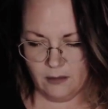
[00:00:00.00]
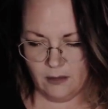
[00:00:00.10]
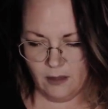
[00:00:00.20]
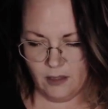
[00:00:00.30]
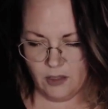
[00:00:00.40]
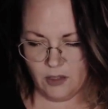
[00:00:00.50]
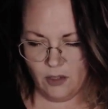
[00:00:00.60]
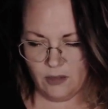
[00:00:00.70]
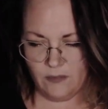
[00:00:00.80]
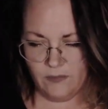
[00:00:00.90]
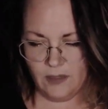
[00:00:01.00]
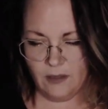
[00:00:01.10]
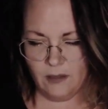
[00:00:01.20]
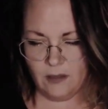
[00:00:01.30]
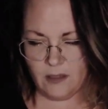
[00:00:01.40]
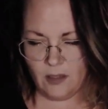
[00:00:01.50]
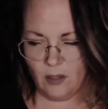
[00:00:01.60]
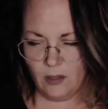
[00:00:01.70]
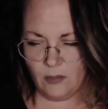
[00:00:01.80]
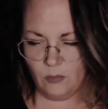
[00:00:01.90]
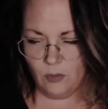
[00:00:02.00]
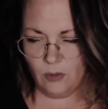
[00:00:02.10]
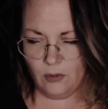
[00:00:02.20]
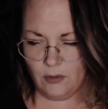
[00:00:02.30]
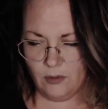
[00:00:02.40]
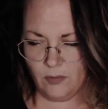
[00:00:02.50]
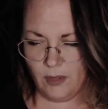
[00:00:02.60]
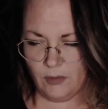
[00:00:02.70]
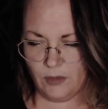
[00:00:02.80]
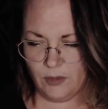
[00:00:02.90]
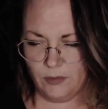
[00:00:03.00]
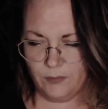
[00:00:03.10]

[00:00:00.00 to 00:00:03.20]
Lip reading: And you start to feel the solid world around you.